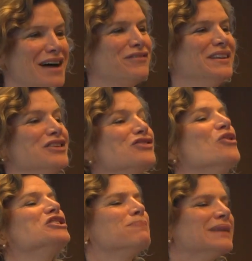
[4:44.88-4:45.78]
definitely
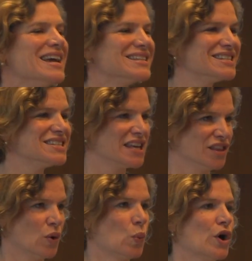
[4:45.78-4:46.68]
those places in
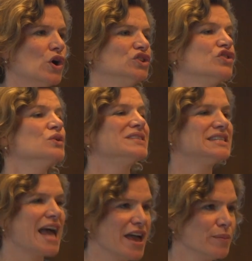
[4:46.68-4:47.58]
the world, those
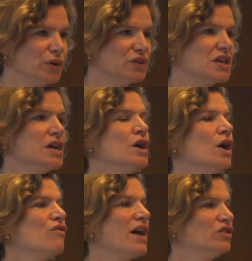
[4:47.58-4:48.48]
tables
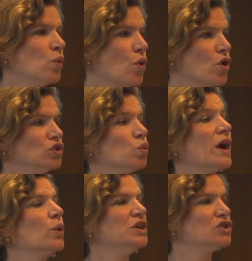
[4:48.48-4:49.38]
around the world
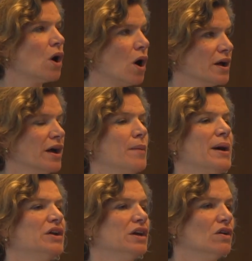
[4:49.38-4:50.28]
where we talk
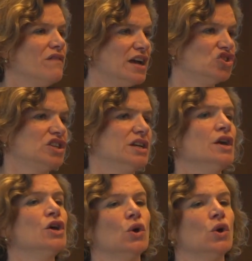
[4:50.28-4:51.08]
about innovation,